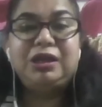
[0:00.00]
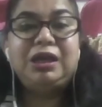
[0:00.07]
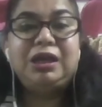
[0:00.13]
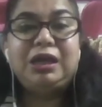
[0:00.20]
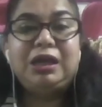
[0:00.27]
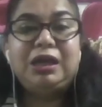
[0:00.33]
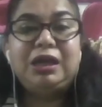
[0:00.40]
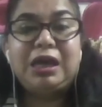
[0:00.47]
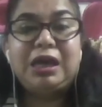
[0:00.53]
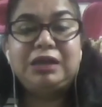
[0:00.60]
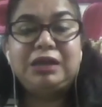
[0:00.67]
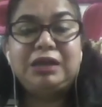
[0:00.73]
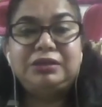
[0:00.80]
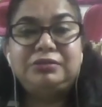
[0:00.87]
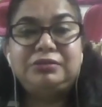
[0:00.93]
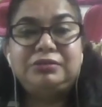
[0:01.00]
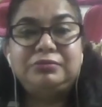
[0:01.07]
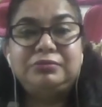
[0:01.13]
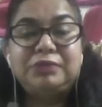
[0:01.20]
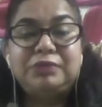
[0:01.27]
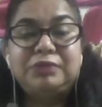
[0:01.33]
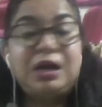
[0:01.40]
and
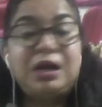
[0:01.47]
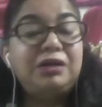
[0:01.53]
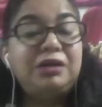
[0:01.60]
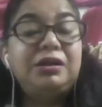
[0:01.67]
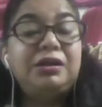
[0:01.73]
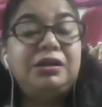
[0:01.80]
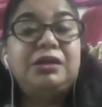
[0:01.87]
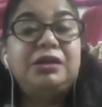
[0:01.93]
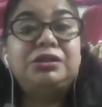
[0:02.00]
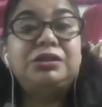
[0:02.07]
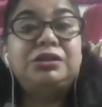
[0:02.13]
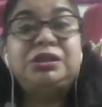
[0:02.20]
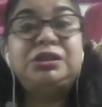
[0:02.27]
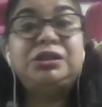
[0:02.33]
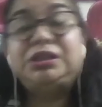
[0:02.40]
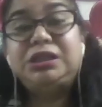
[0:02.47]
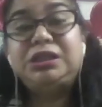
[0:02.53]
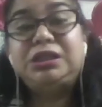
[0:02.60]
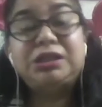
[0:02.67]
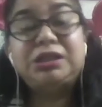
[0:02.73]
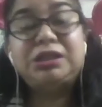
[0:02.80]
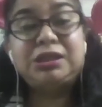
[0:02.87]
our
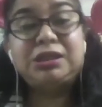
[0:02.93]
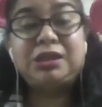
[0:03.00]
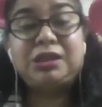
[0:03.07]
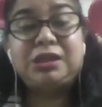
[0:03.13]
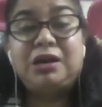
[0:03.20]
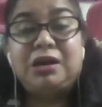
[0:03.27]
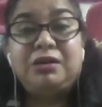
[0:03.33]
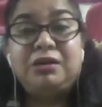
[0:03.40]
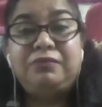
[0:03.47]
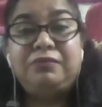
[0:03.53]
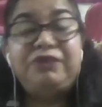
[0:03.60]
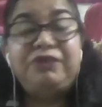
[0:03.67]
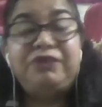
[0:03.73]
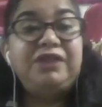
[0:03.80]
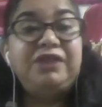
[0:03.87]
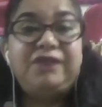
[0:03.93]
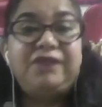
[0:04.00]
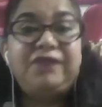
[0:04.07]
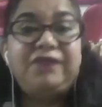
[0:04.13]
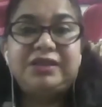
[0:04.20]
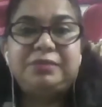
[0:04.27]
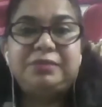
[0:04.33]
teachers are very
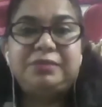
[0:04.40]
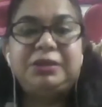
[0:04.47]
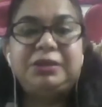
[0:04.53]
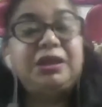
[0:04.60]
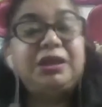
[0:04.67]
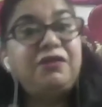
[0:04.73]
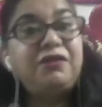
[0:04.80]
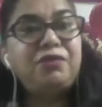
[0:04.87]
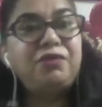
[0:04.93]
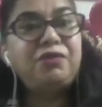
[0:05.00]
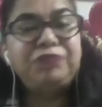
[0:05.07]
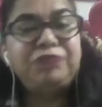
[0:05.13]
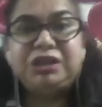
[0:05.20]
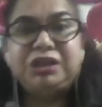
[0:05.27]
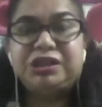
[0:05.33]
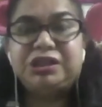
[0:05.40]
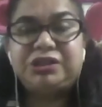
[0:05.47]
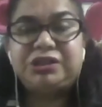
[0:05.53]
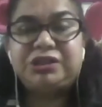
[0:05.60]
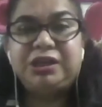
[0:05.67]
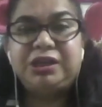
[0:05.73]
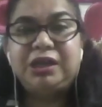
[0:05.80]
flexible. They are from the
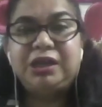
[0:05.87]
industry.